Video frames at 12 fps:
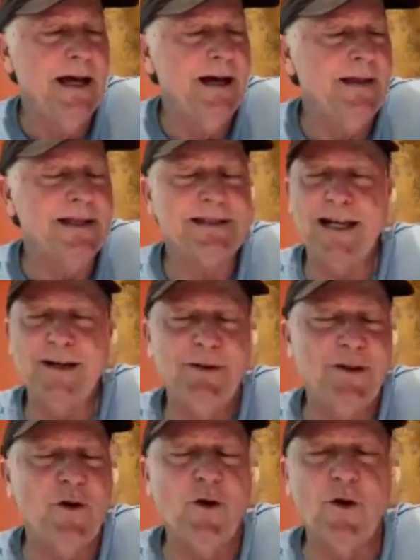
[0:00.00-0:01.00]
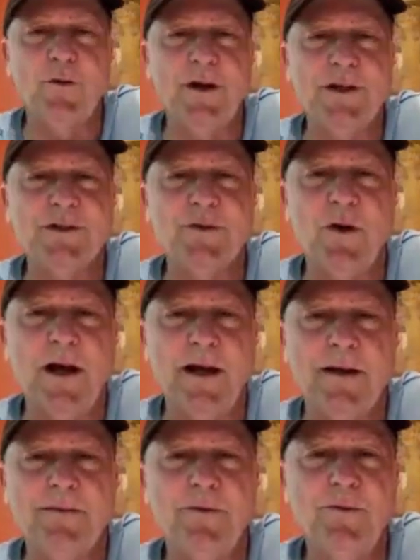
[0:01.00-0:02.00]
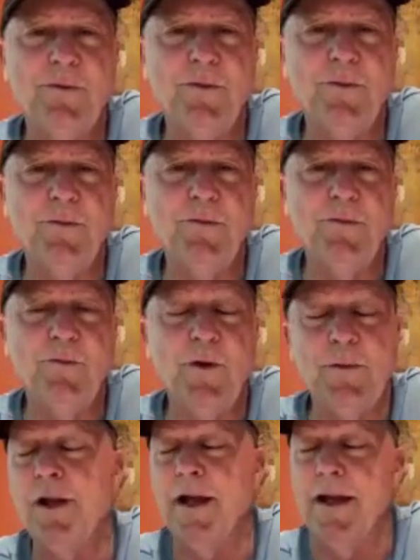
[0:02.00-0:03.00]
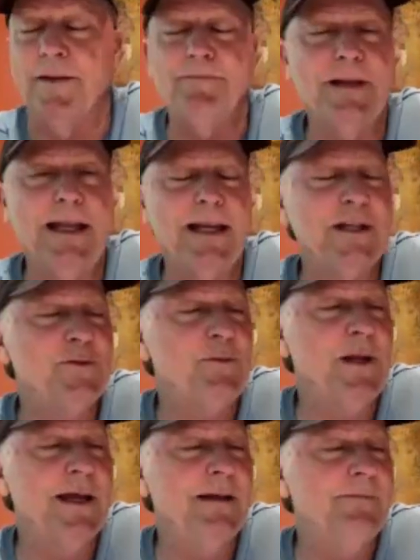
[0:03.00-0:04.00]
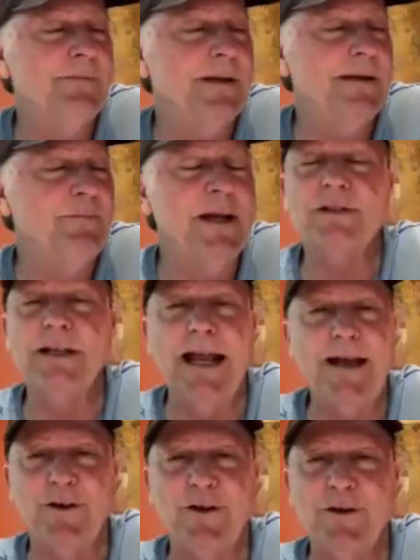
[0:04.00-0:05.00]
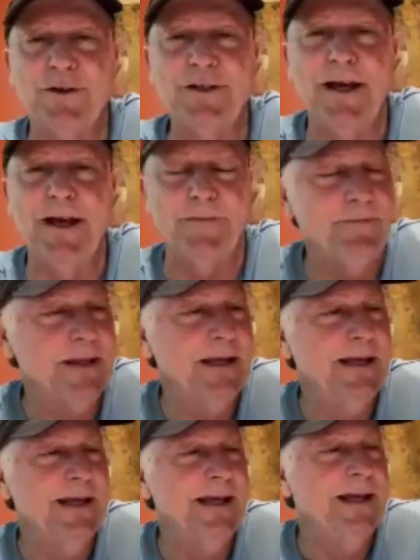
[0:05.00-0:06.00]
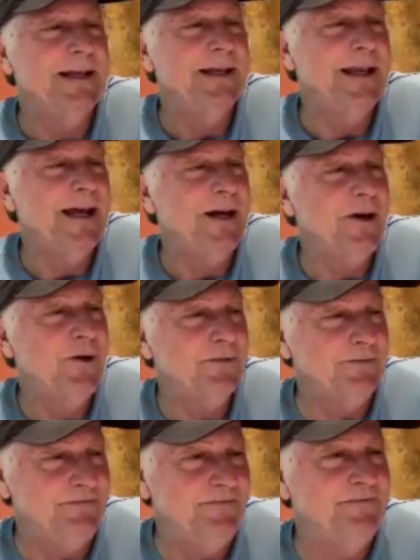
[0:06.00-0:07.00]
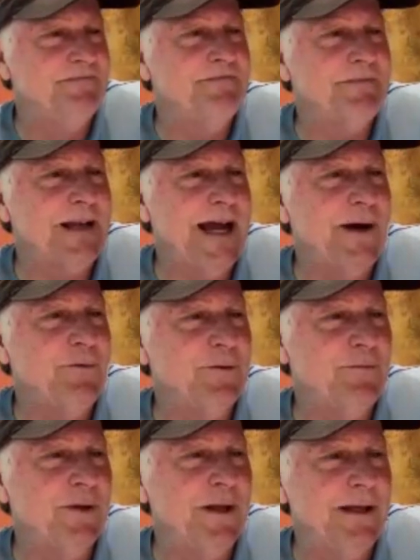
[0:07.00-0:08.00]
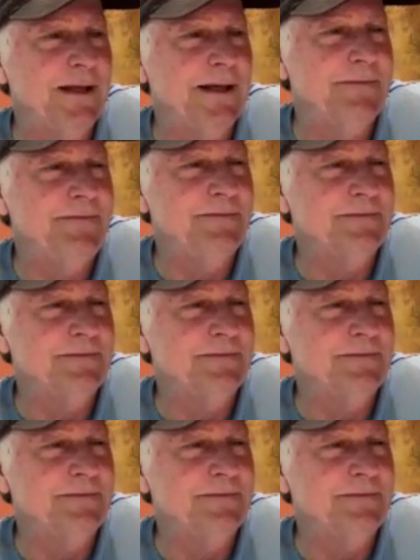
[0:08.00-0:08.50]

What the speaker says: that's got to be the core reason why we play. Let's play basically to have a good time. Now, I would be